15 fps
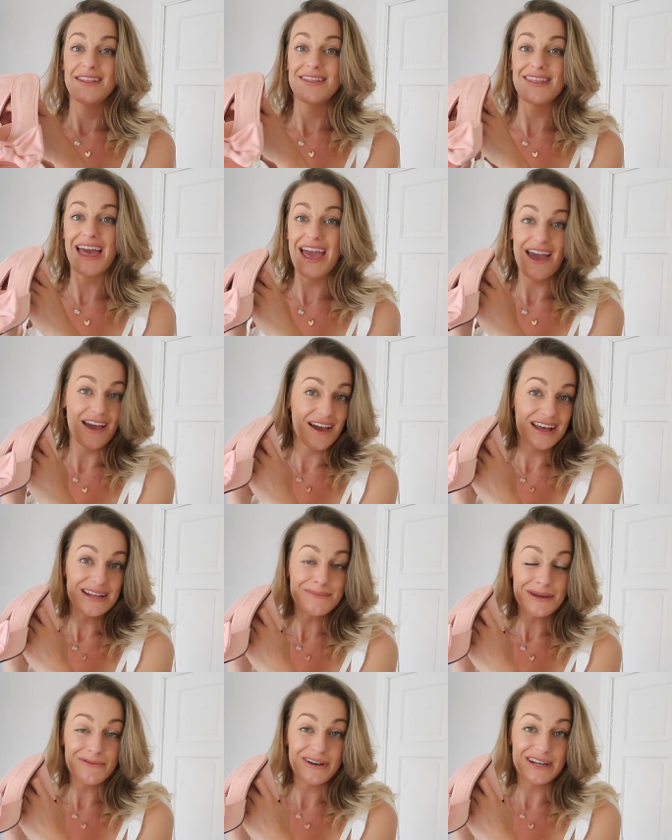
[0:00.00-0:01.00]
They're
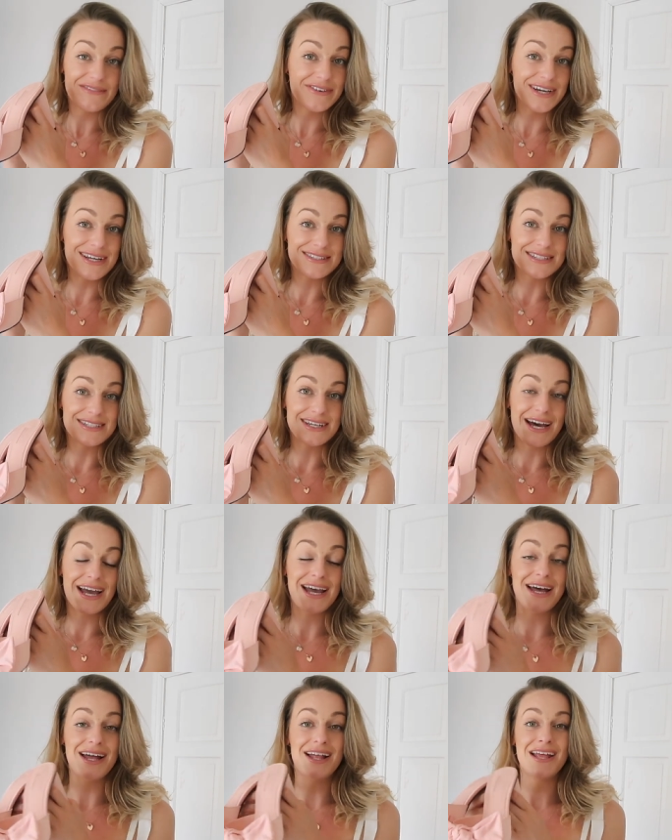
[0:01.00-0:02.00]
gonna be really
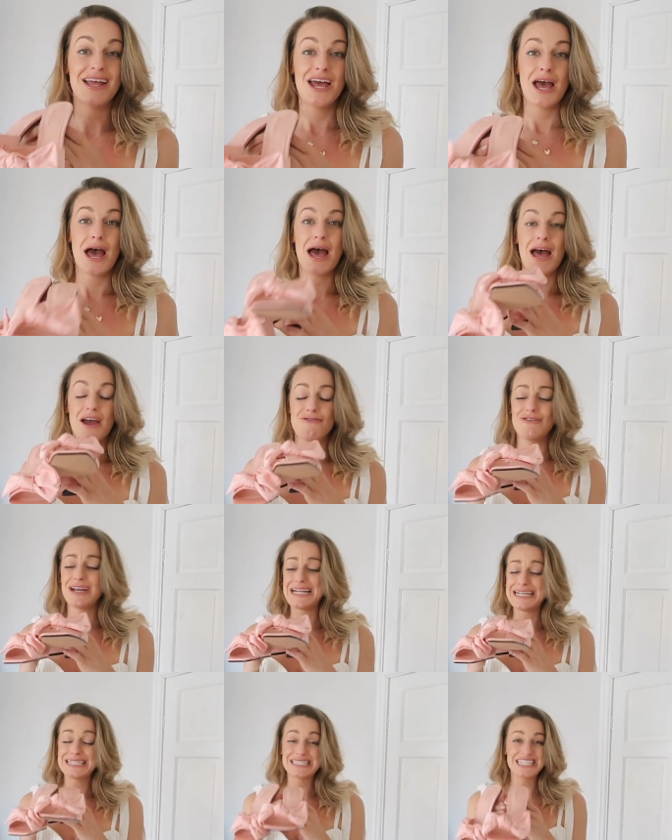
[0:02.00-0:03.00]
versatile. A
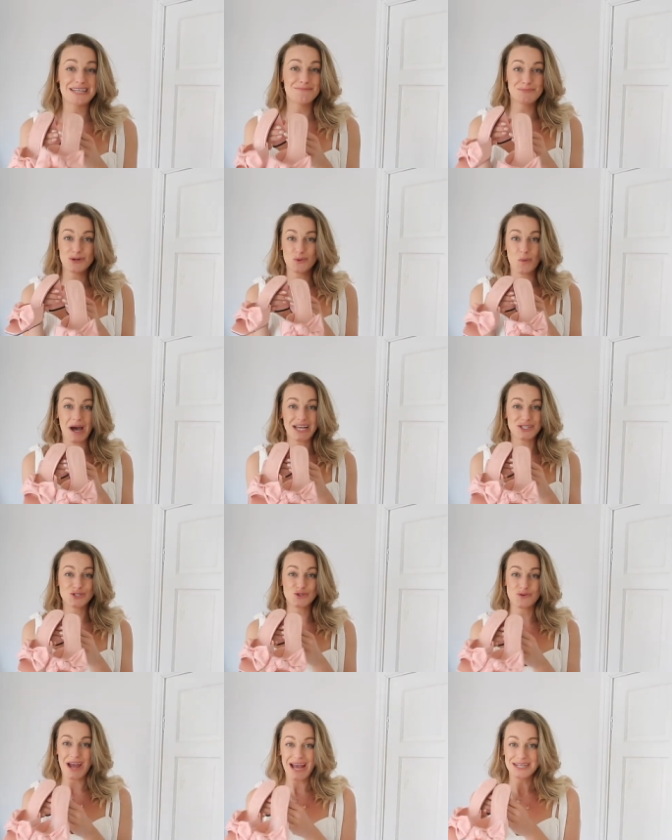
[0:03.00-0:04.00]
really simple white
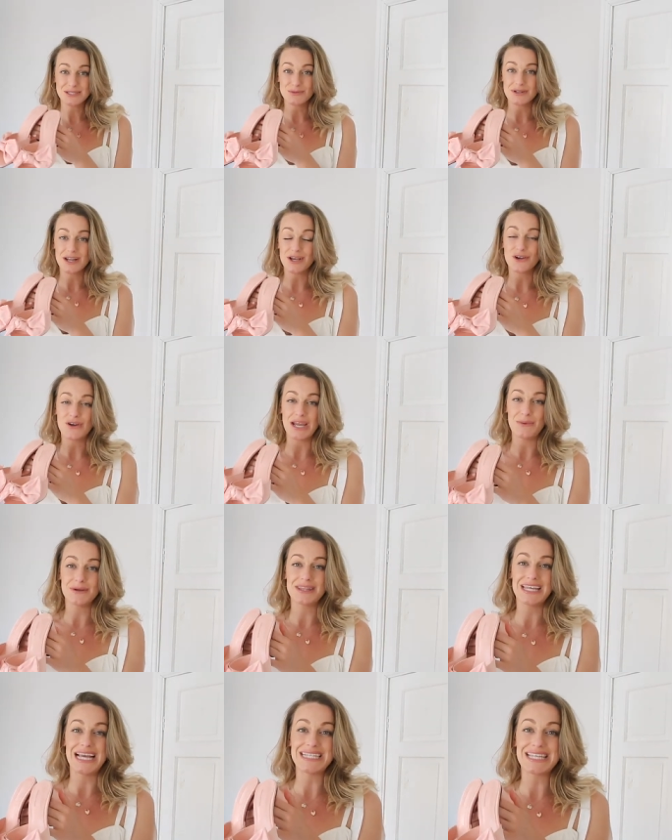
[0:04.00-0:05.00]
dress would look great
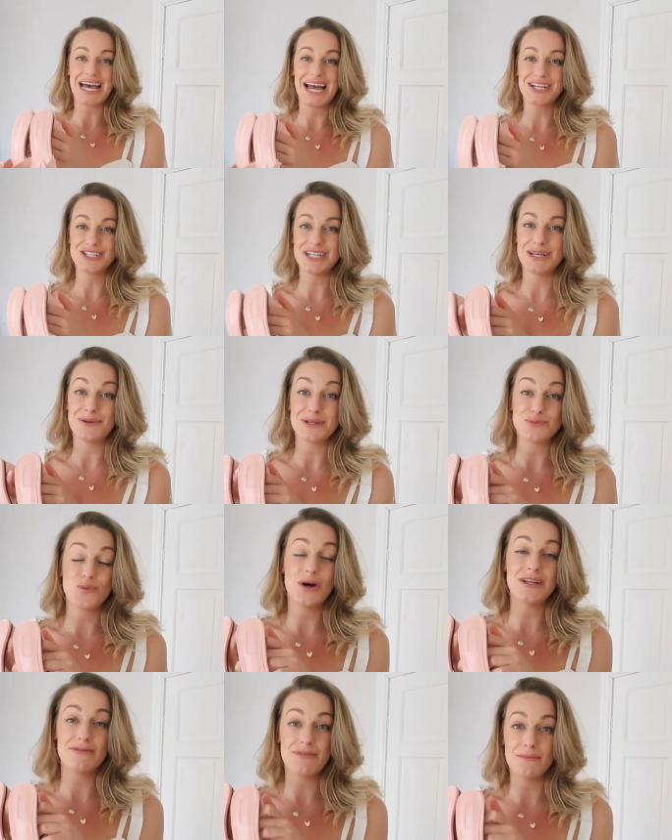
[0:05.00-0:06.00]
with these. Actually, there was
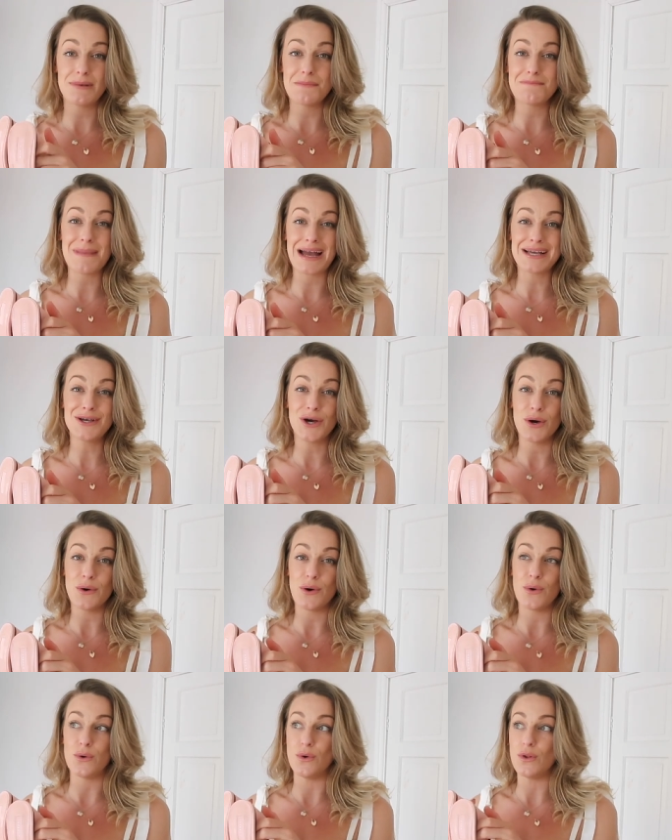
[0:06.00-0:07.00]
one from my Mango
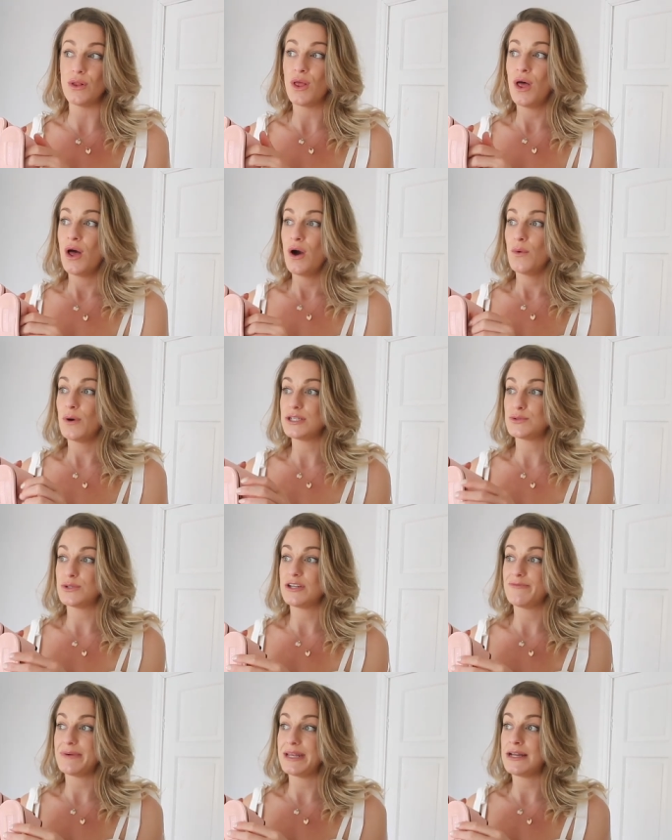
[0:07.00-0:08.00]
haul, which would
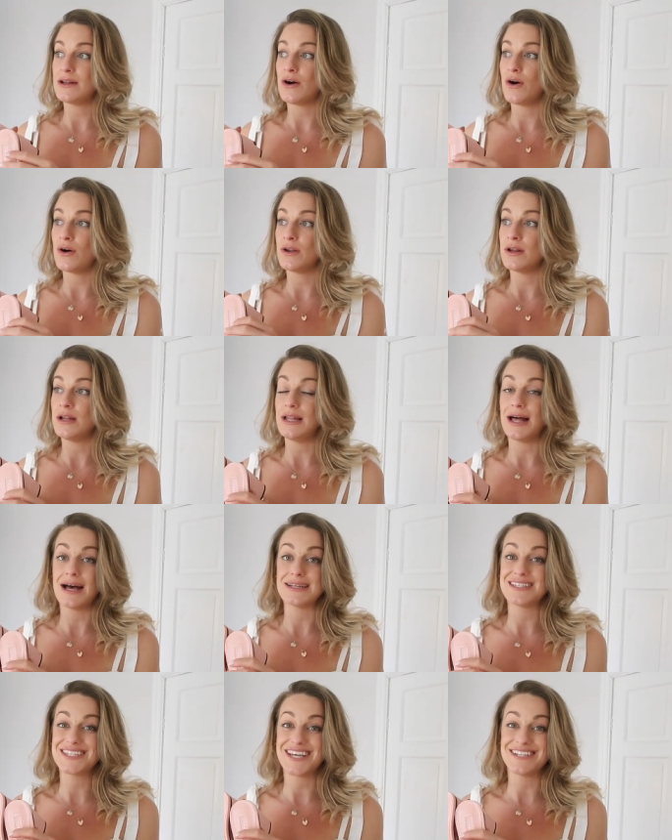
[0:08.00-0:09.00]
have been on
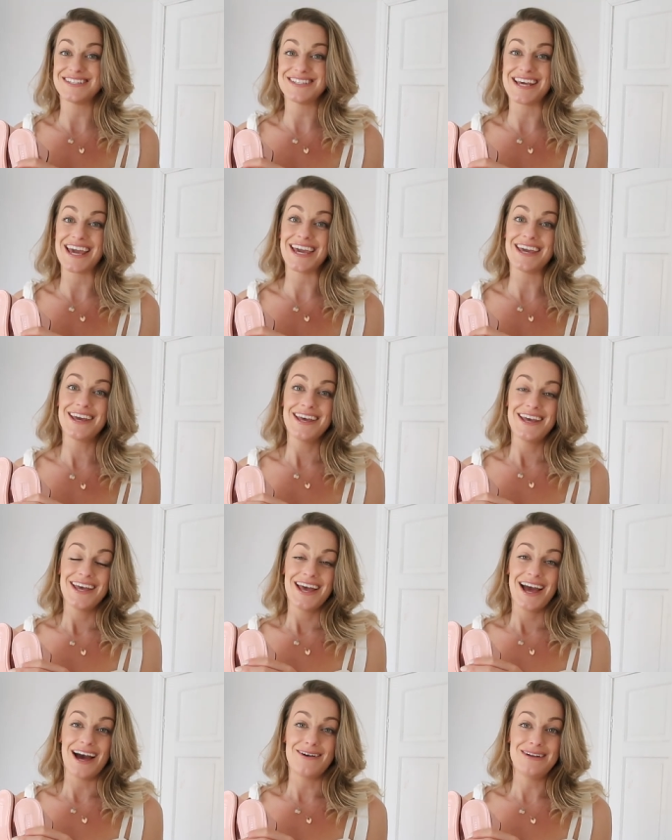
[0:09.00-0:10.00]
last Sunday.
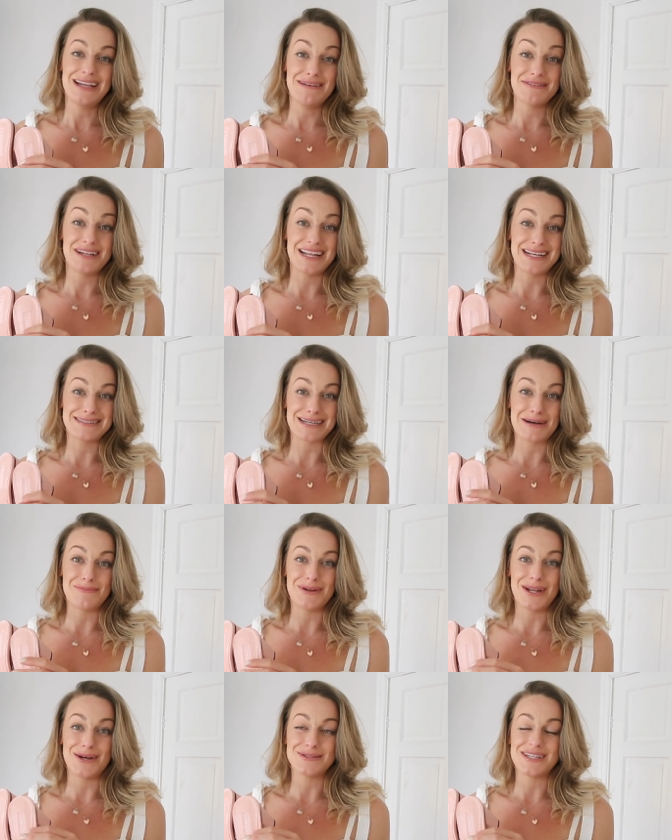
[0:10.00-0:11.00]
I'll leave the link down
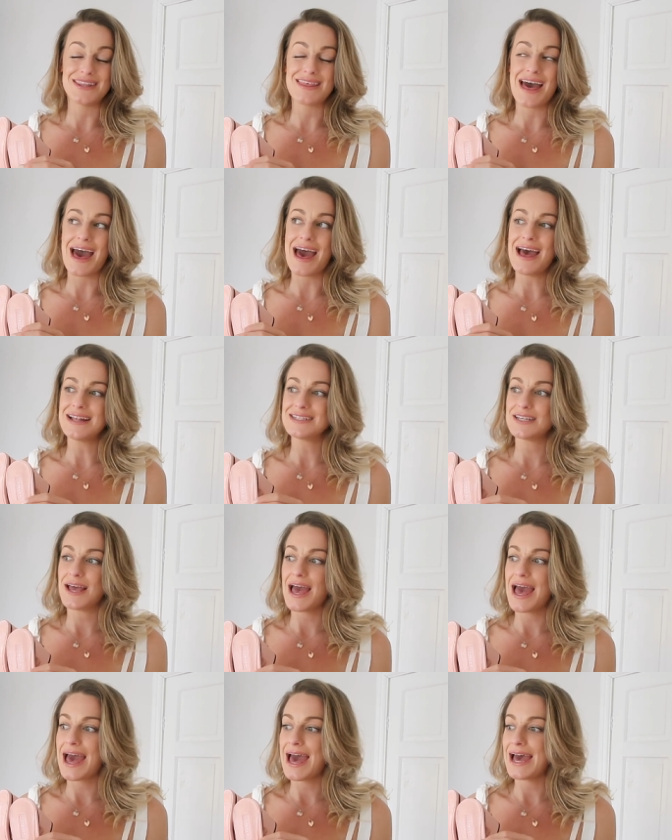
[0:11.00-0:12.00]
below to that.
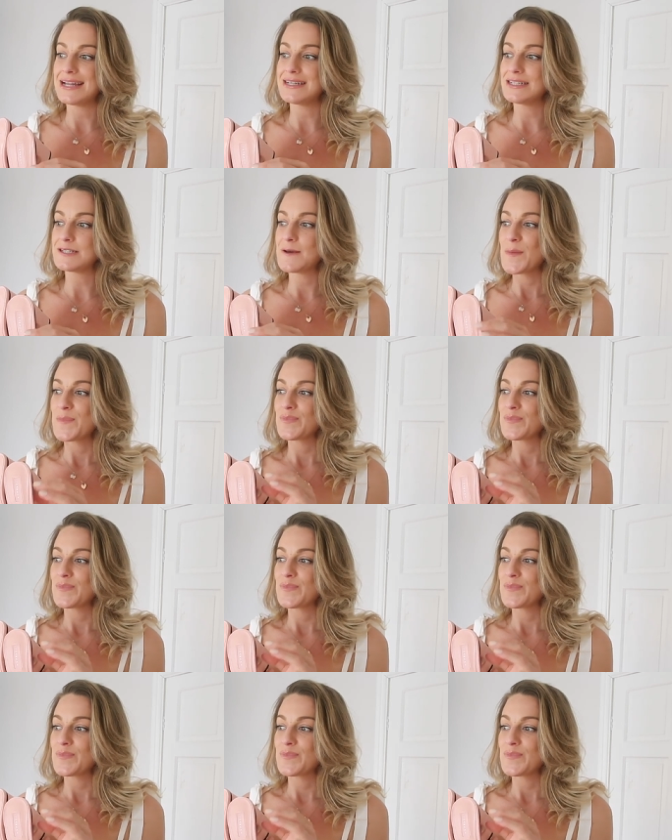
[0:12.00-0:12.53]
And